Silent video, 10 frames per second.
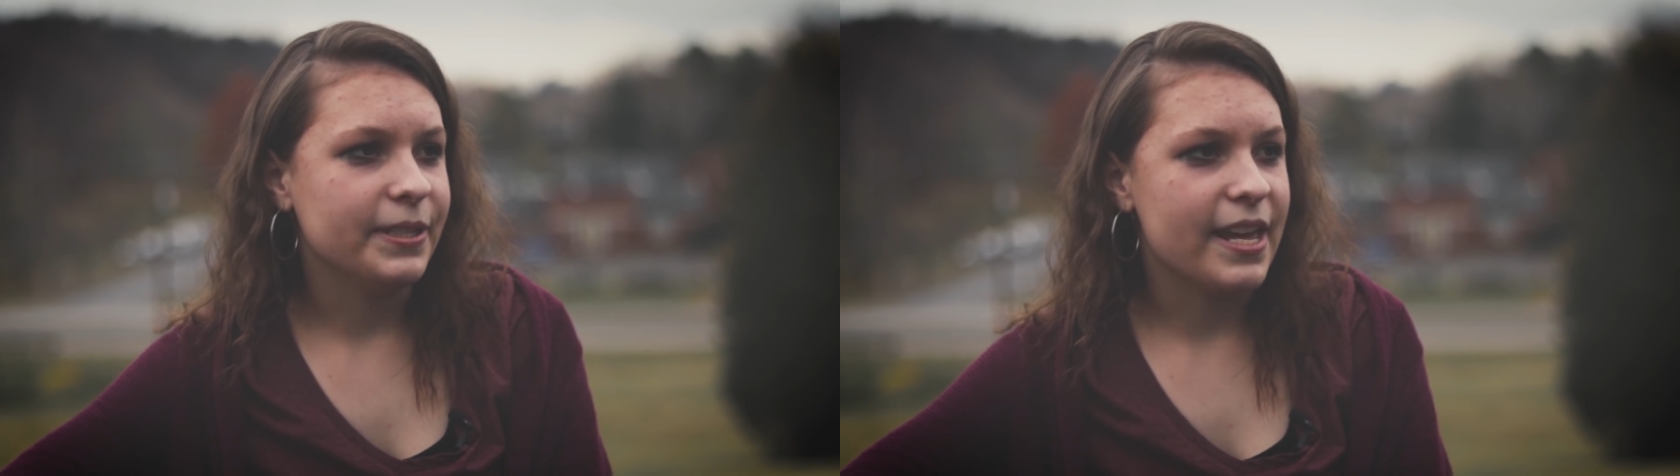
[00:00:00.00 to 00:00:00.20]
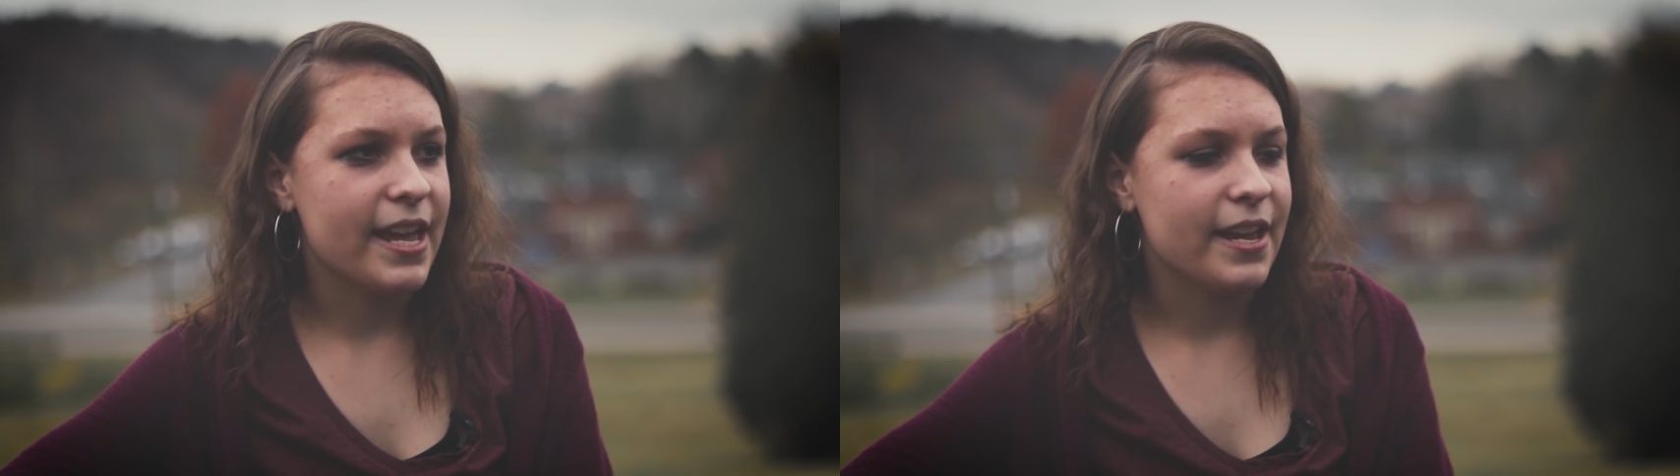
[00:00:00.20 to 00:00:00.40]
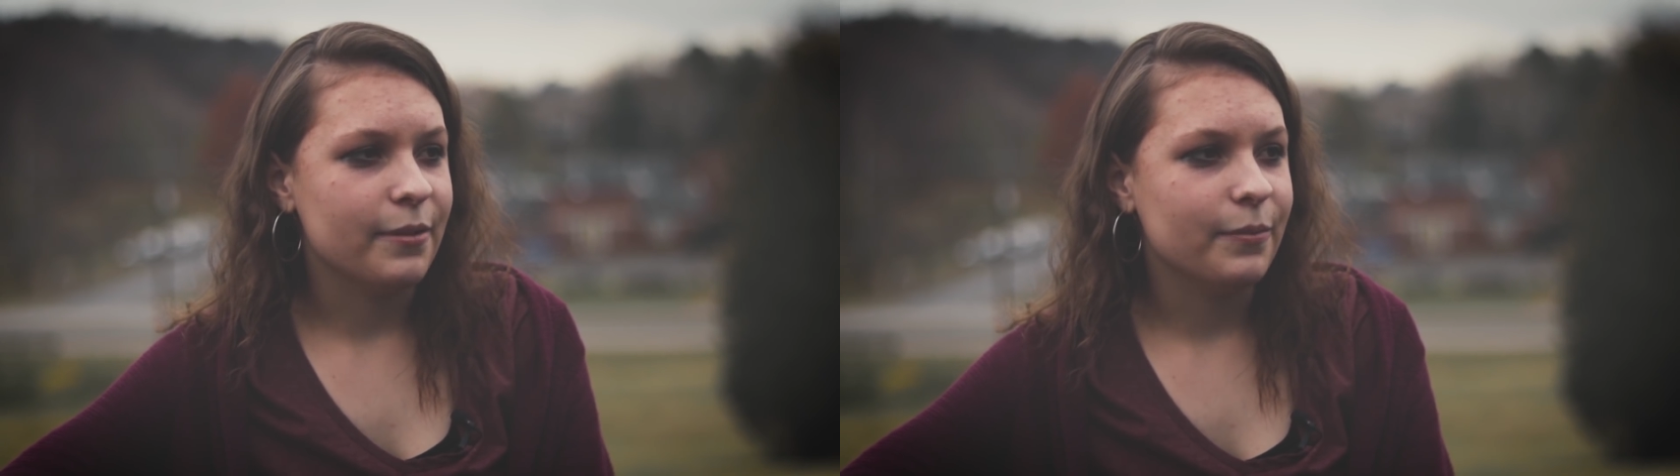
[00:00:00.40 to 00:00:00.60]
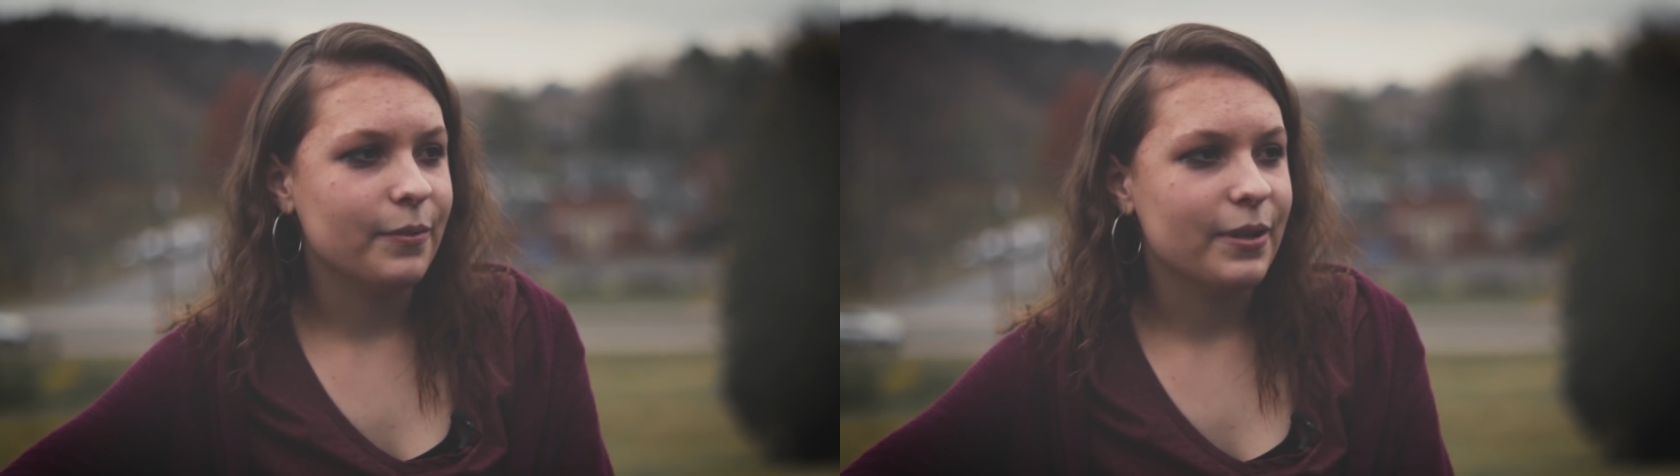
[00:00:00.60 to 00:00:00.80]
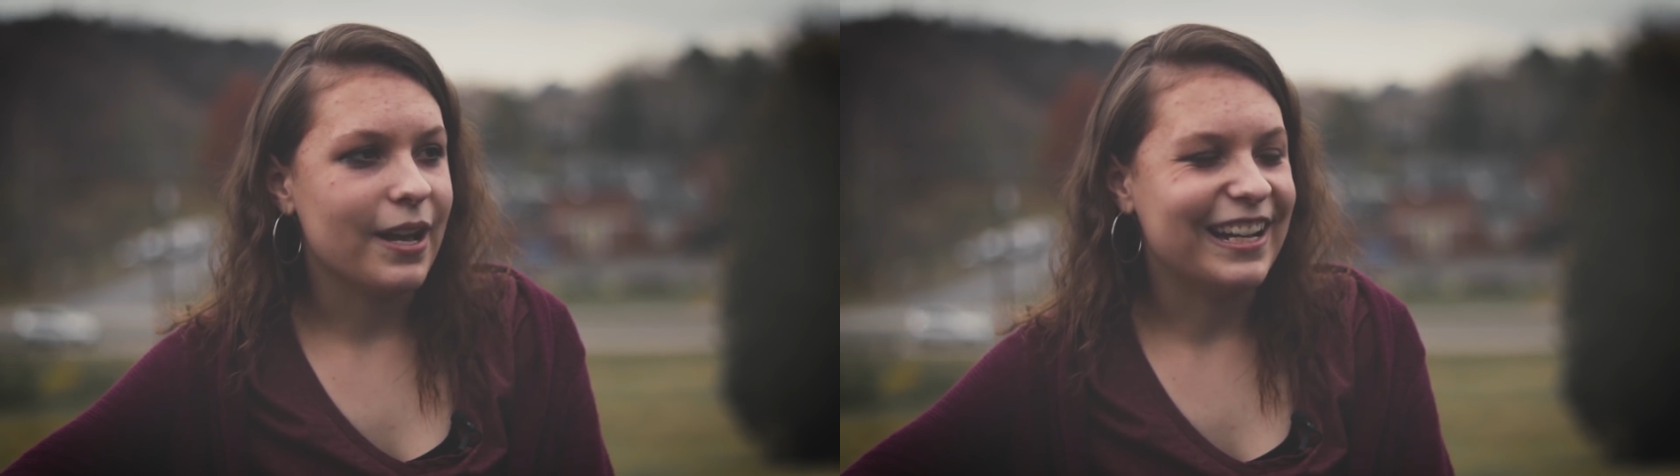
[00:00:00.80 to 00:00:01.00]
said,
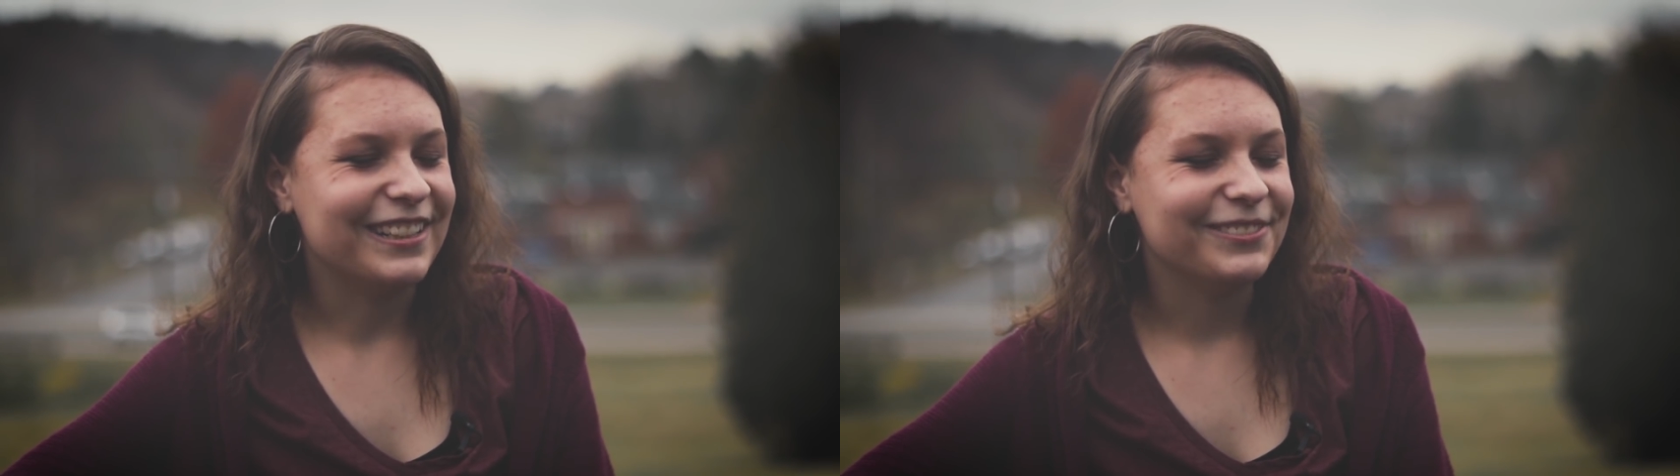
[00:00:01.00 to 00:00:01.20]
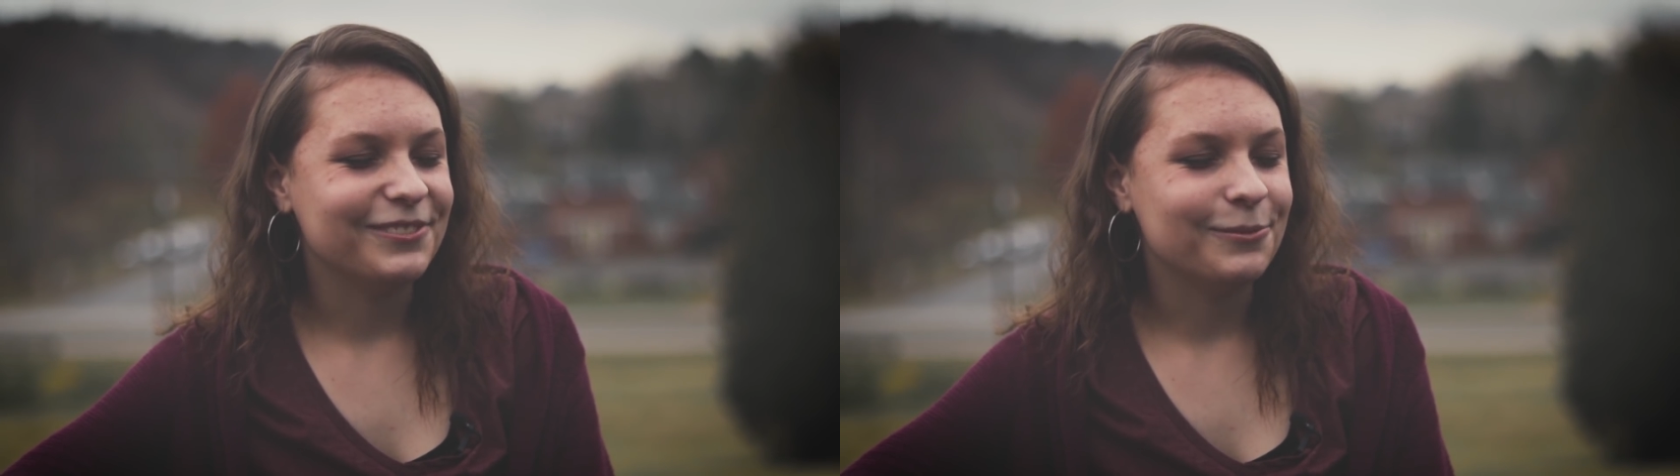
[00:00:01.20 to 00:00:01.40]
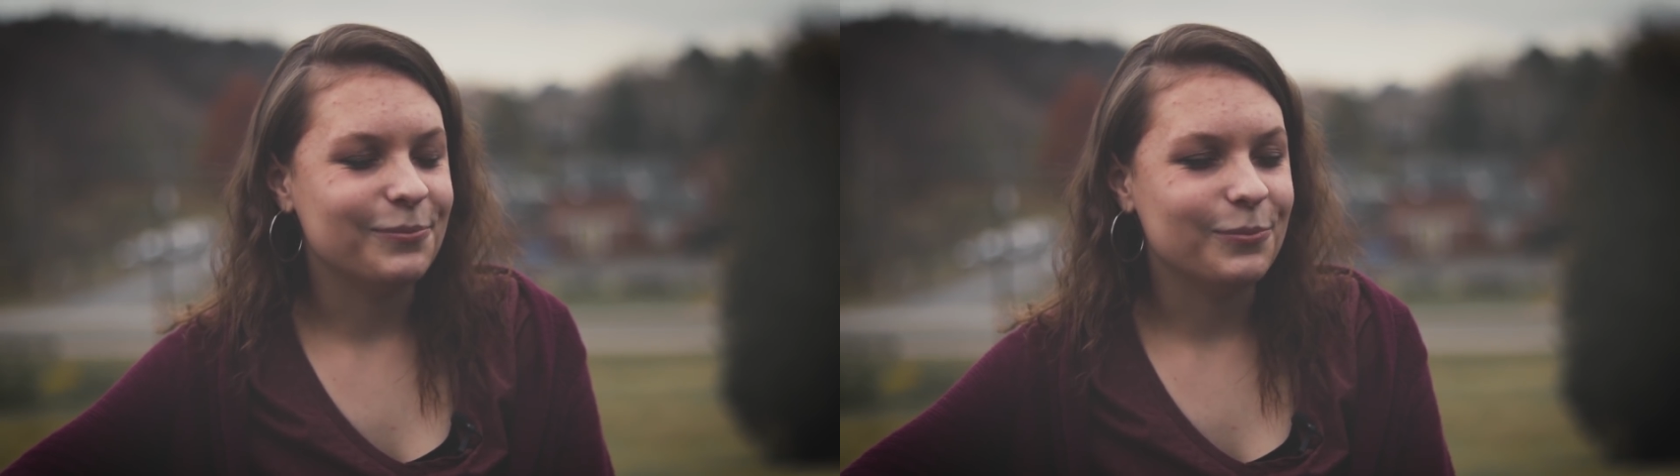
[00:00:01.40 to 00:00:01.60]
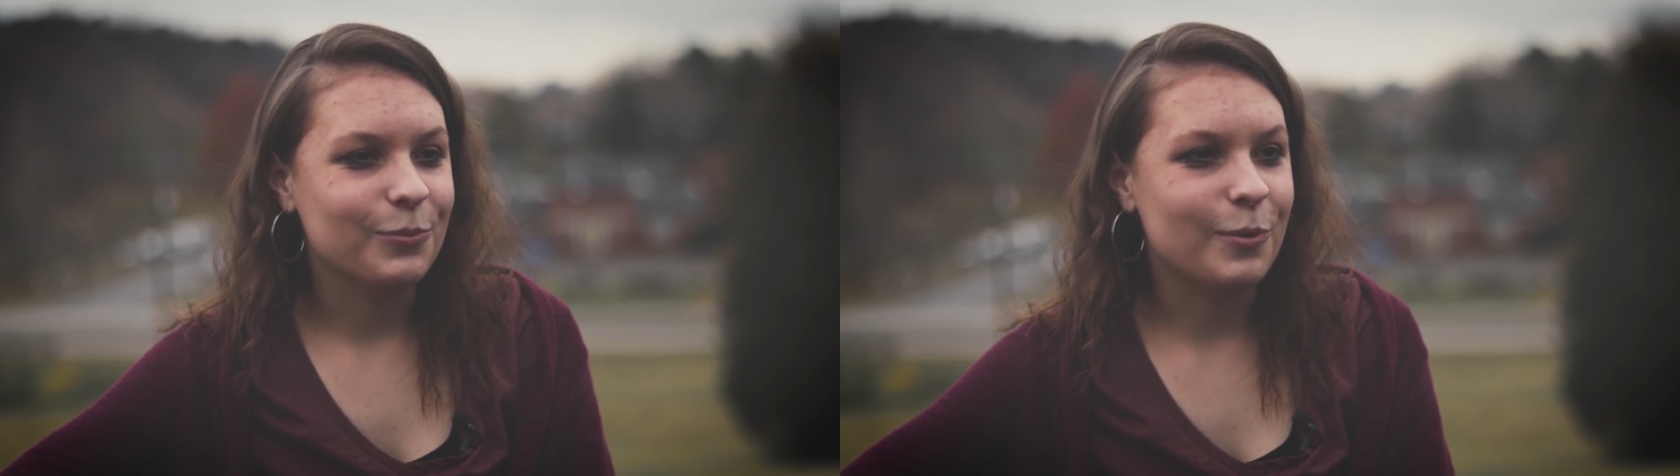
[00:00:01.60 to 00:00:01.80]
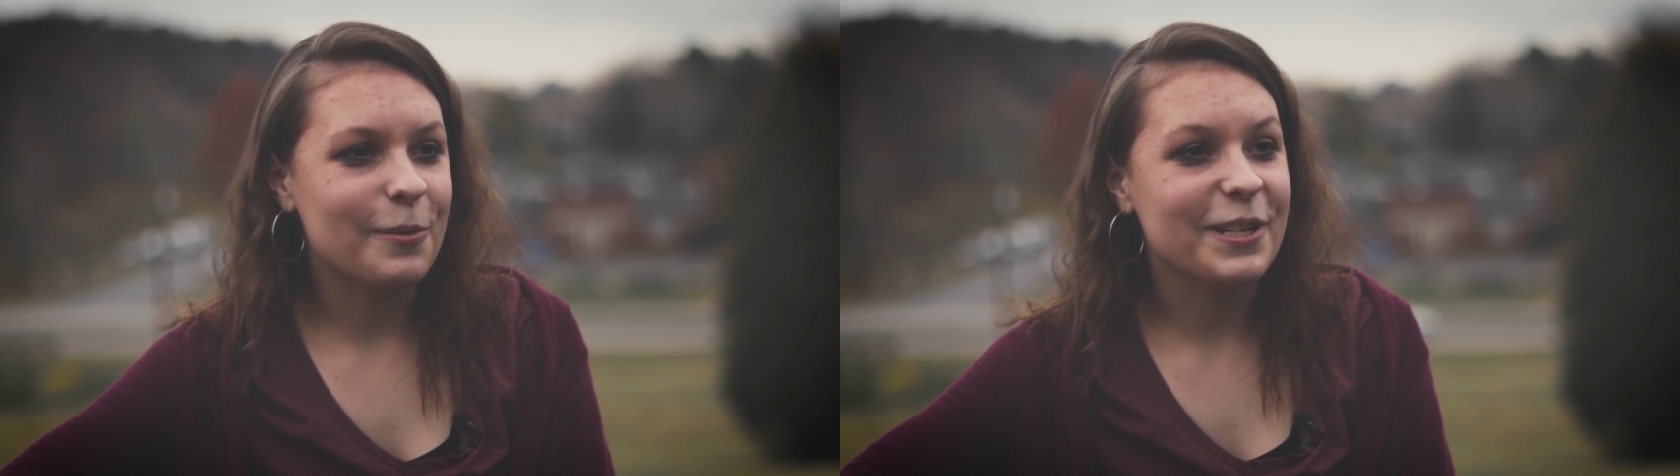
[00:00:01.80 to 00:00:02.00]

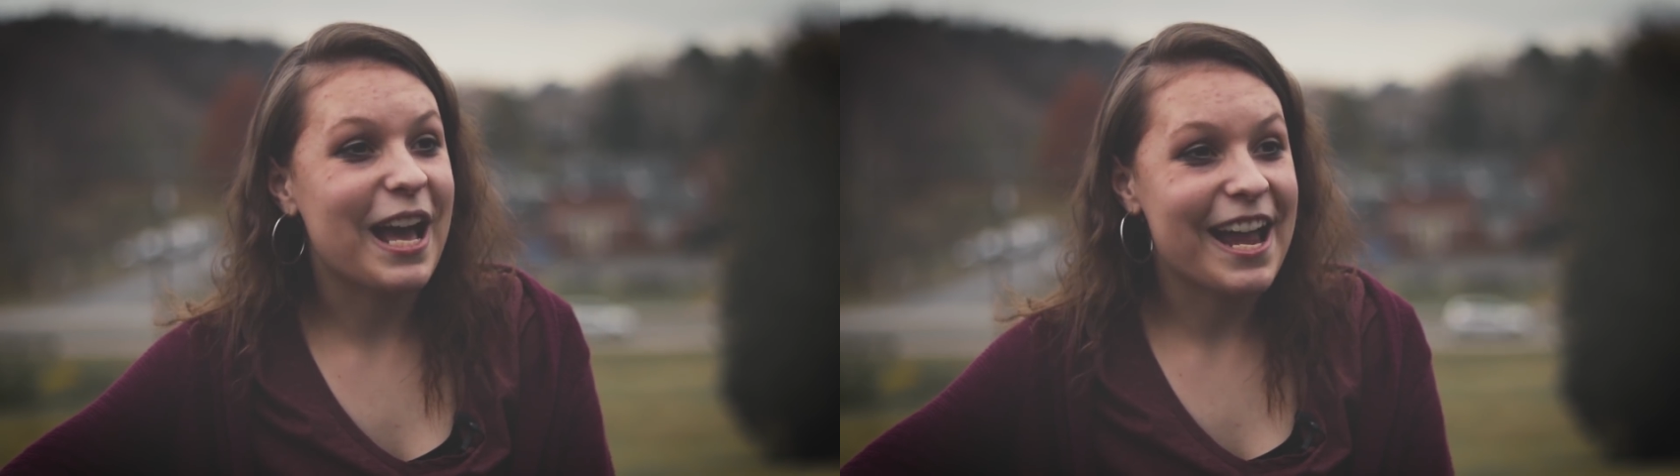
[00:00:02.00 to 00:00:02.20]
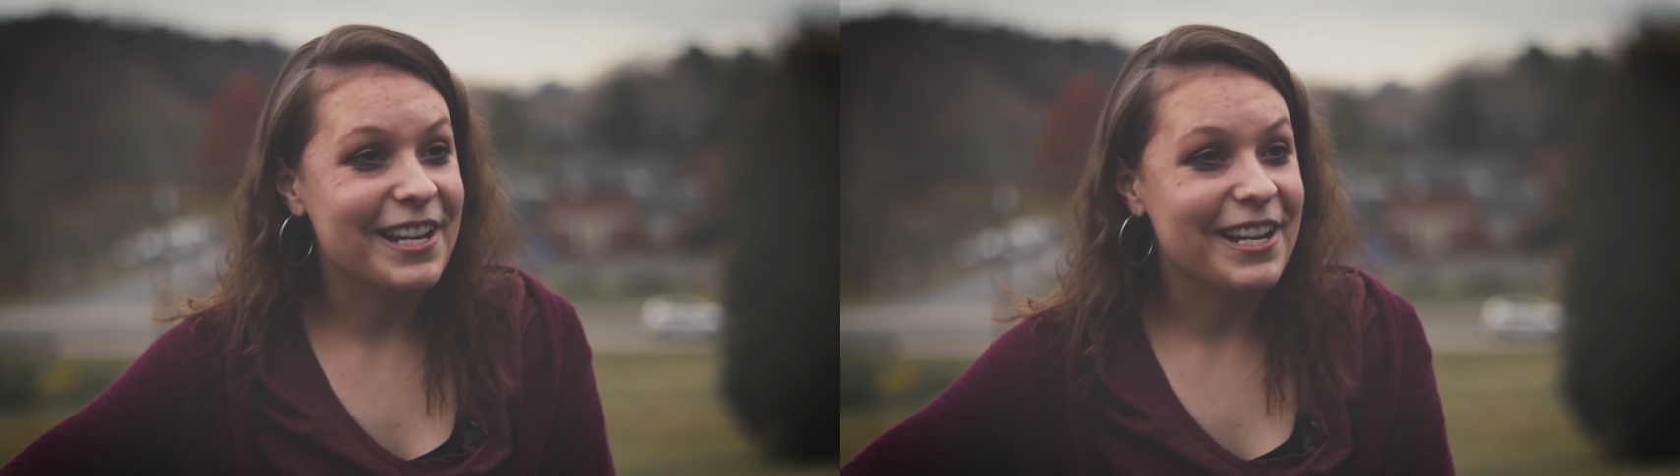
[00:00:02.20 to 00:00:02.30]
what would I